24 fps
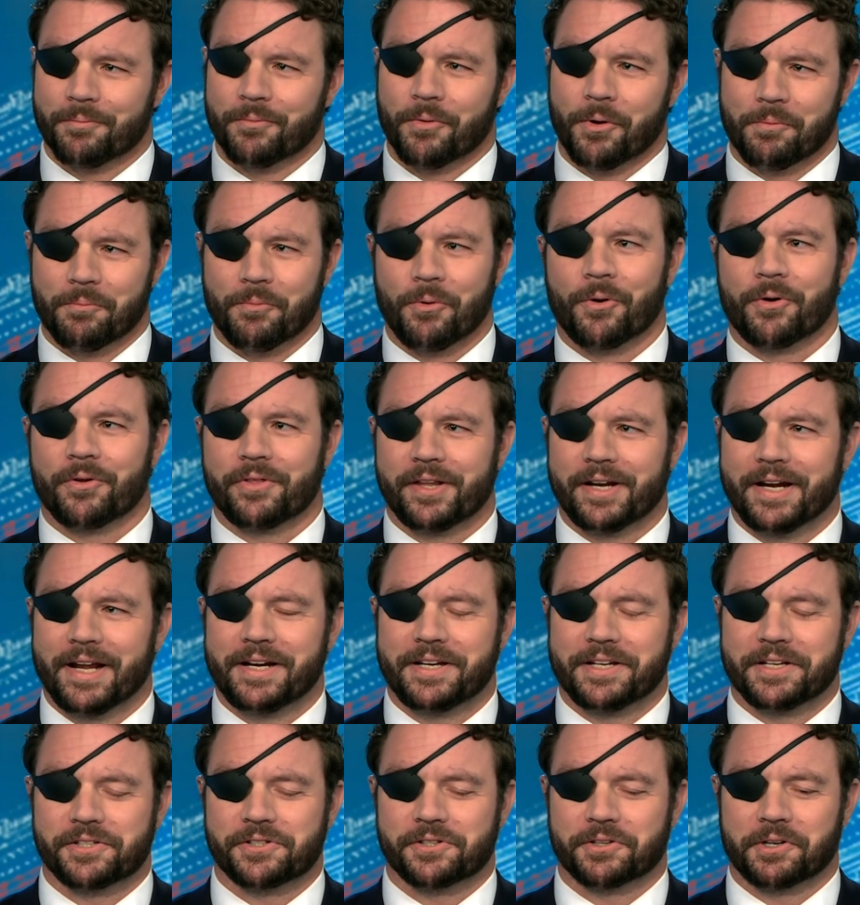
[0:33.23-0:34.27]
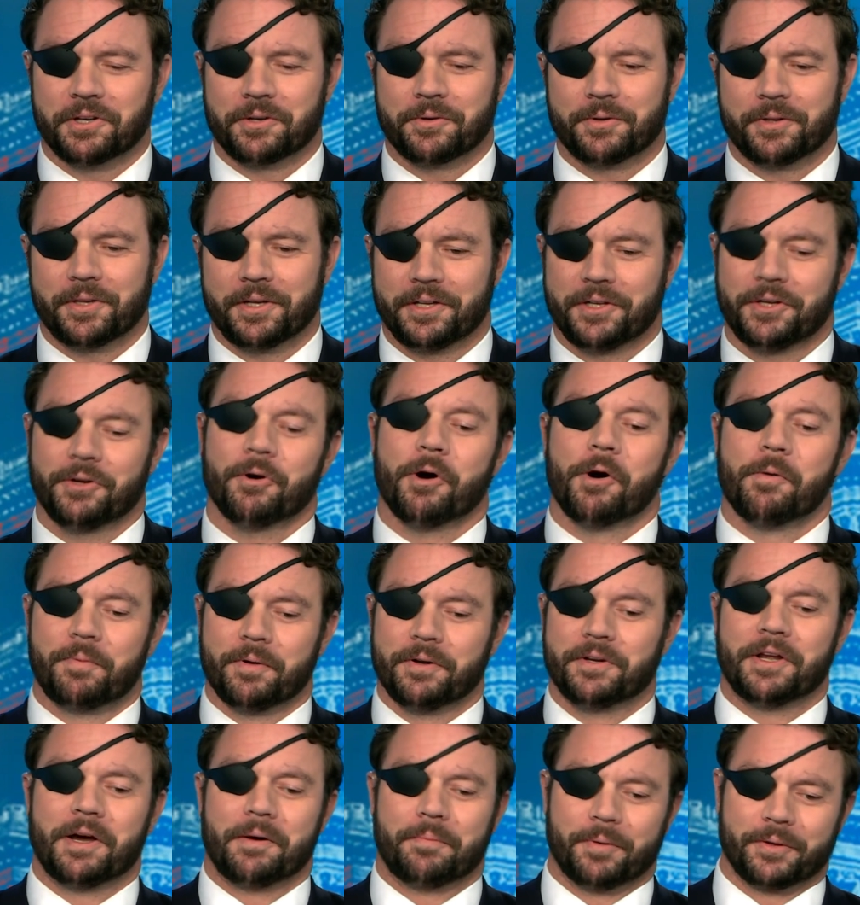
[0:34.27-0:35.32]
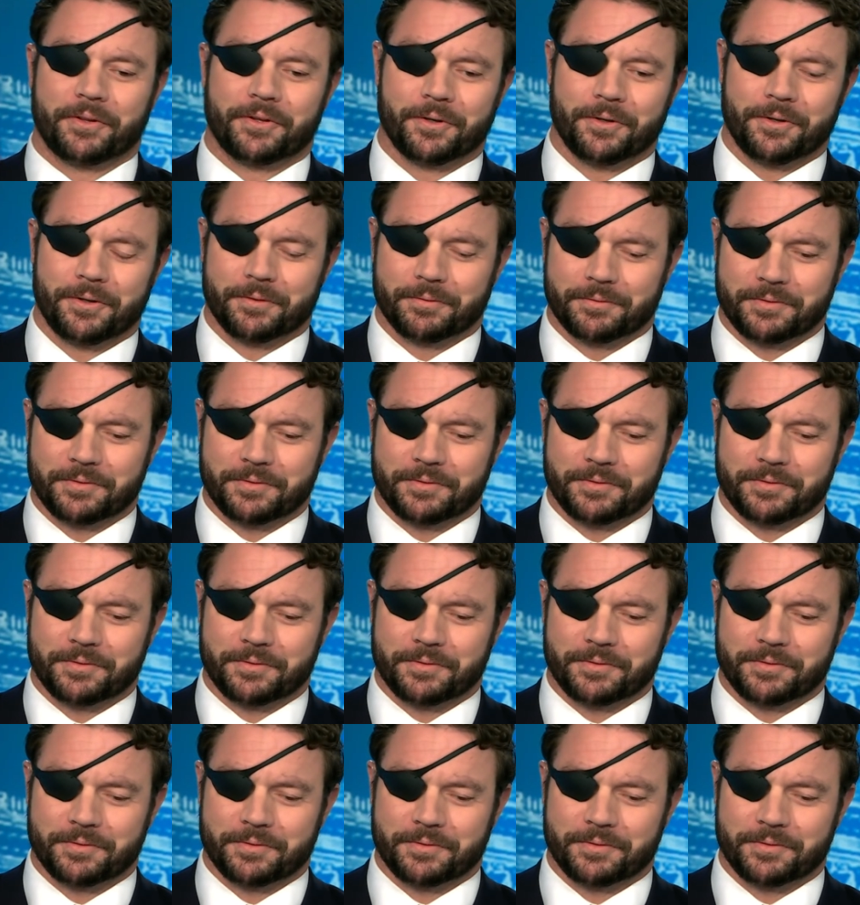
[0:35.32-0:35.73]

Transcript: More than I disagree with it. You opened up with the whole